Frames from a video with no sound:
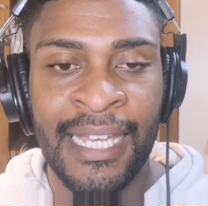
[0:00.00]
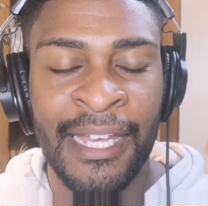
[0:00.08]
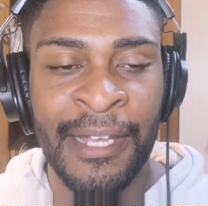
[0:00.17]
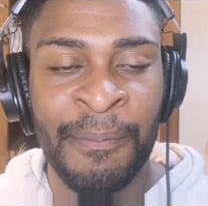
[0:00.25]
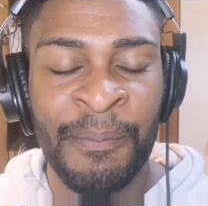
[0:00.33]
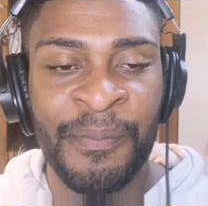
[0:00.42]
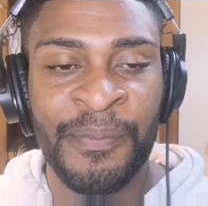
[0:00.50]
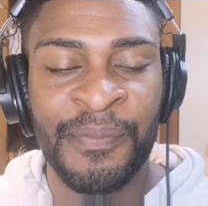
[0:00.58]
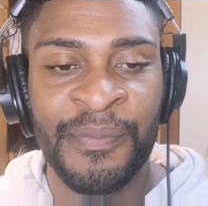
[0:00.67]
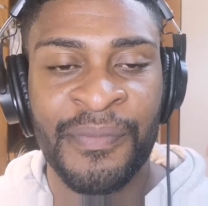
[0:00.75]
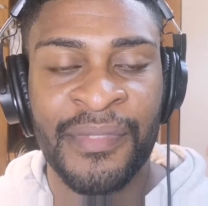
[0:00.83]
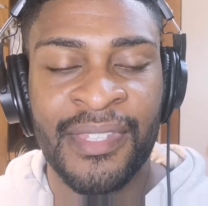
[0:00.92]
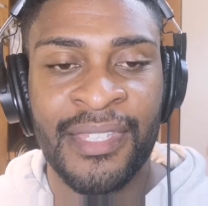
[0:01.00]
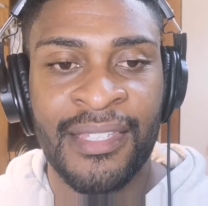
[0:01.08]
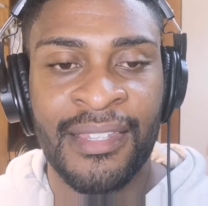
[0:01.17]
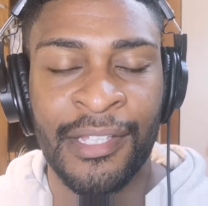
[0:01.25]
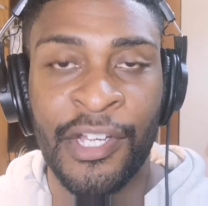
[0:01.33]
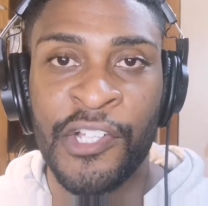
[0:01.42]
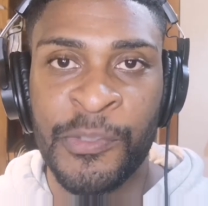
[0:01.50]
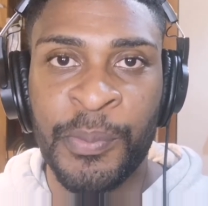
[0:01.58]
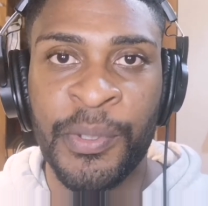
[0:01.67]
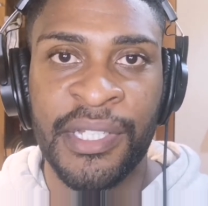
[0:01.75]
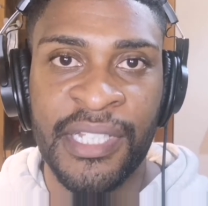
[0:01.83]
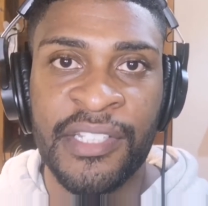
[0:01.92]
The guy's
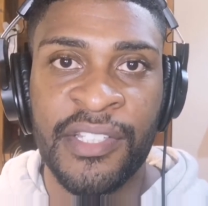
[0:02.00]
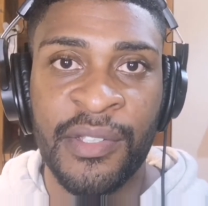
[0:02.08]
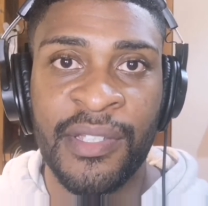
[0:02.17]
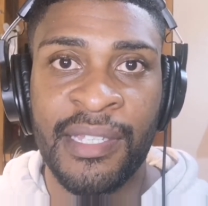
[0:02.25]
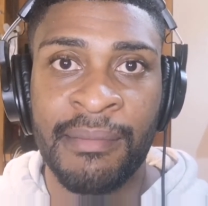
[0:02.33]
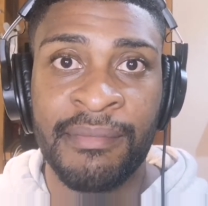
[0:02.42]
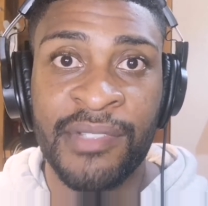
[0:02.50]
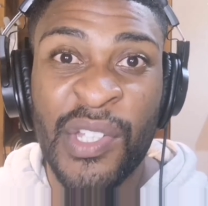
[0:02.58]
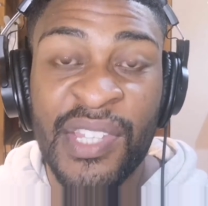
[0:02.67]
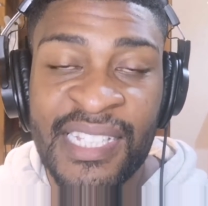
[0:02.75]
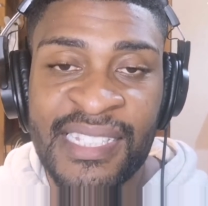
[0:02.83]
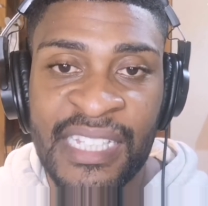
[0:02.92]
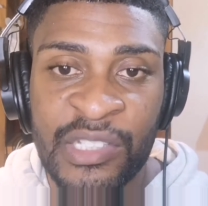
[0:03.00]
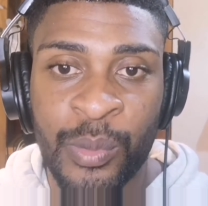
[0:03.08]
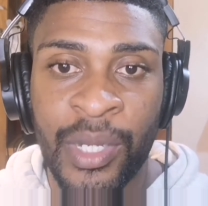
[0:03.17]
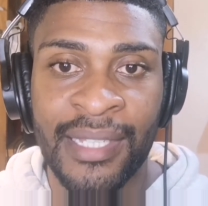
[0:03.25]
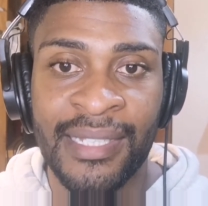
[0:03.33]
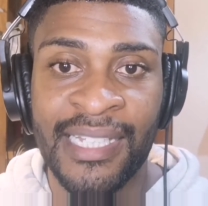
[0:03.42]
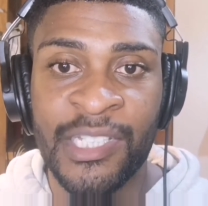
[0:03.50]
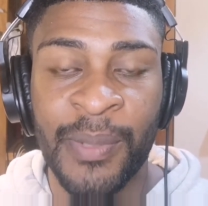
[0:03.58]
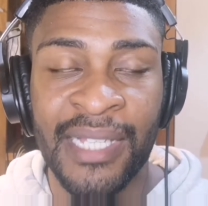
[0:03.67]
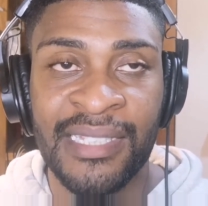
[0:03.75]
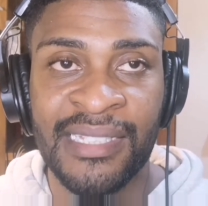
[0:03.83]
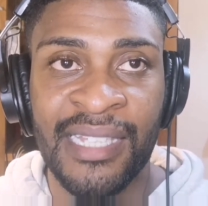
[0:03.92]
putting it to him, do these things work? And he's
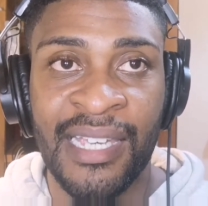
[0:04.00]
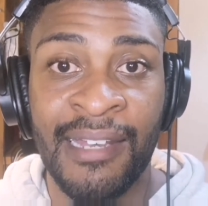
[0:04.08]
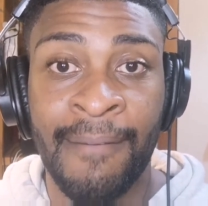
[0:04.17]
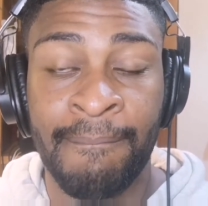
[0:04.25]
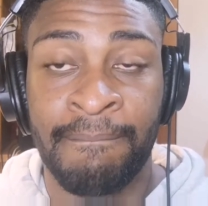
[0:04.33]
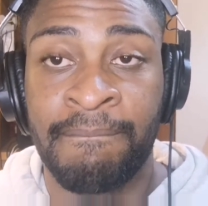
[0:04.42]
basically saying,